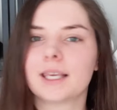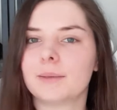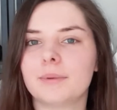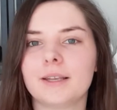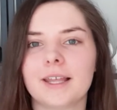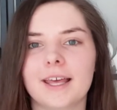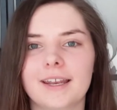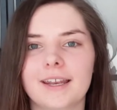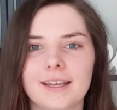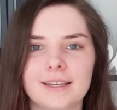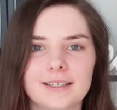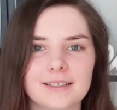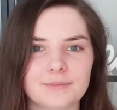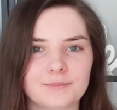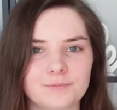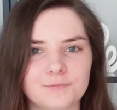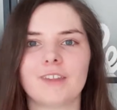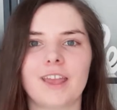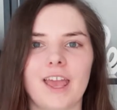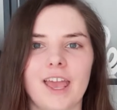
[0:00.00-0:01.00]
planet.
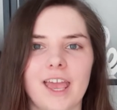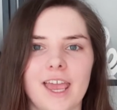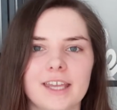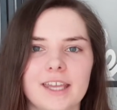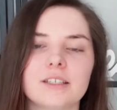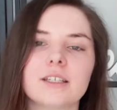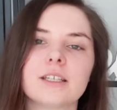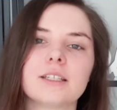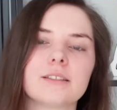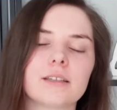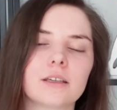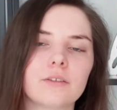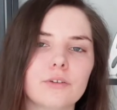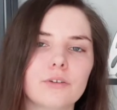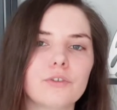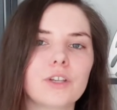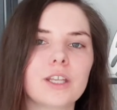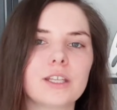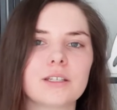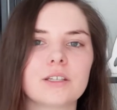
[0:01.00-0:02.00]
And it's
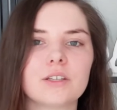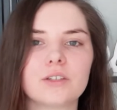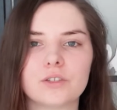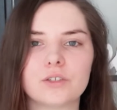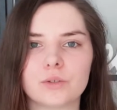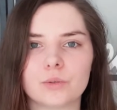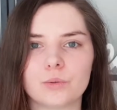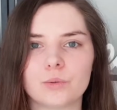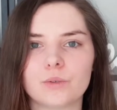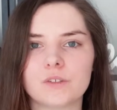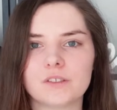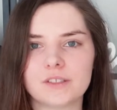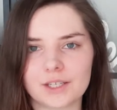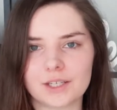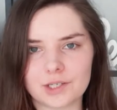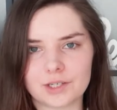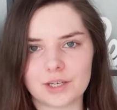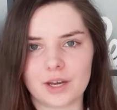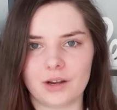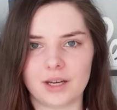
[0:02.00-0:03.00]
equivalent to
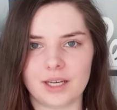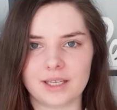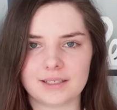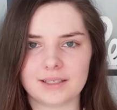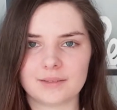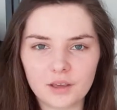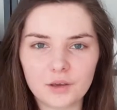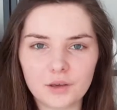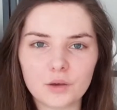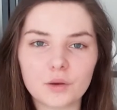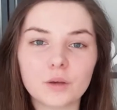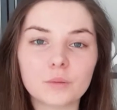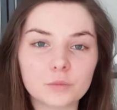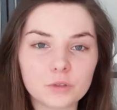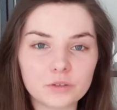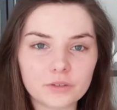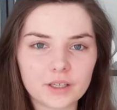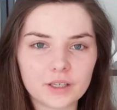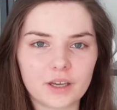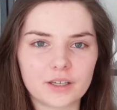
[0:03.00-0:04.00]
Sagittarius.
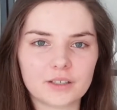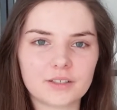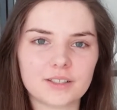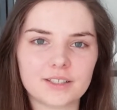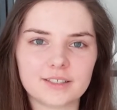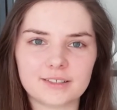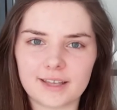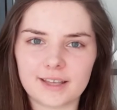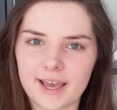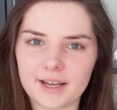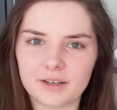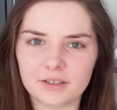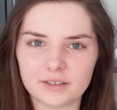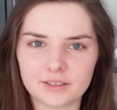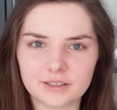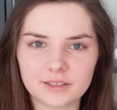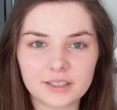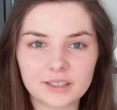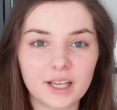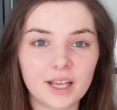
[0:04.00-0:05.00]
Moving on to
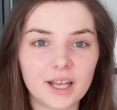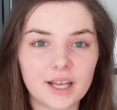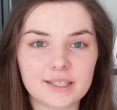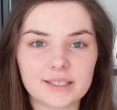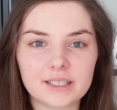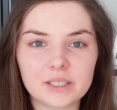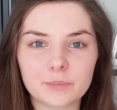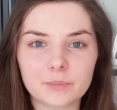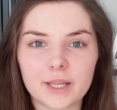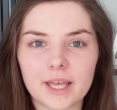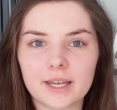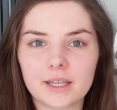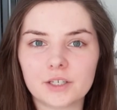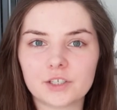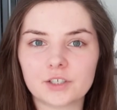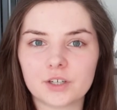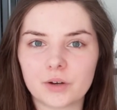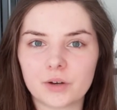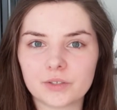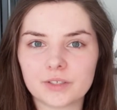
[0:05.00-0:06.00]
Saturn, this planet
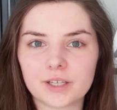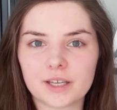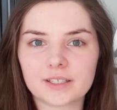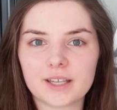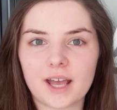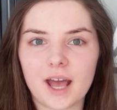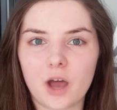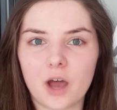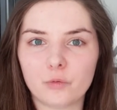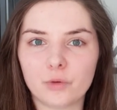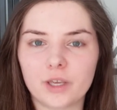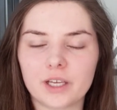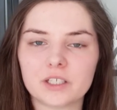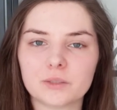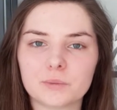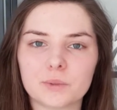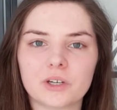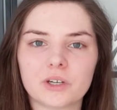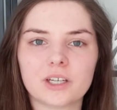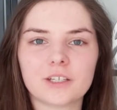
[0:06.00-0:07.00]
shows us how we
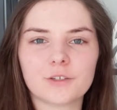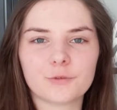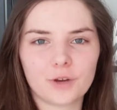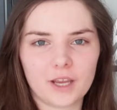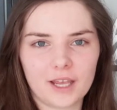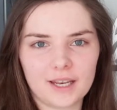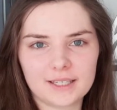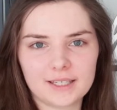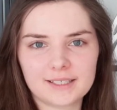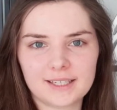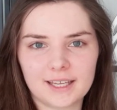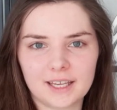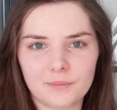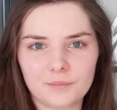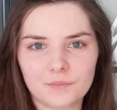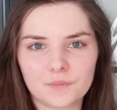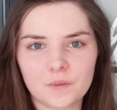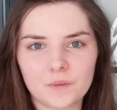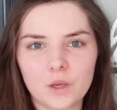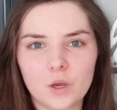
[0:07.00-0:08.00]
experience reality,
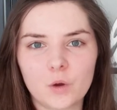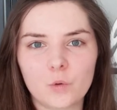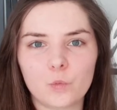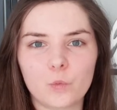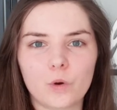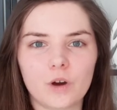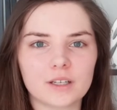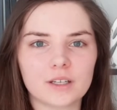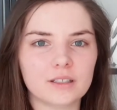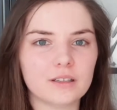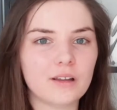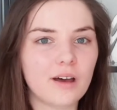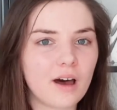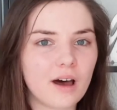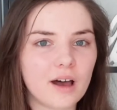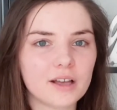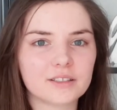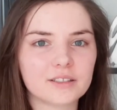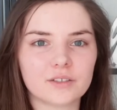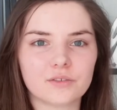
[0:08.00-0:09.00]
what
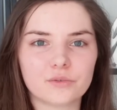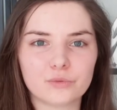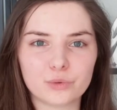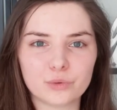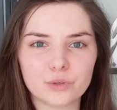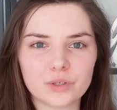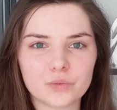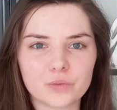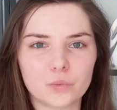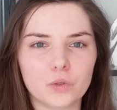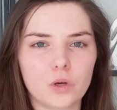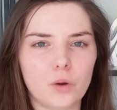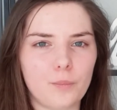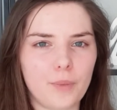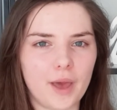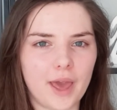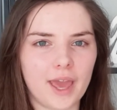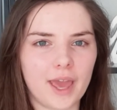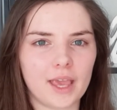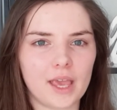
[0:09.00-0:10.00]
laws and rules we
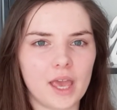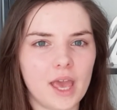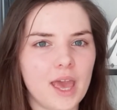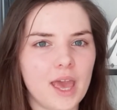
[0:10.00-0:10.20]
obey,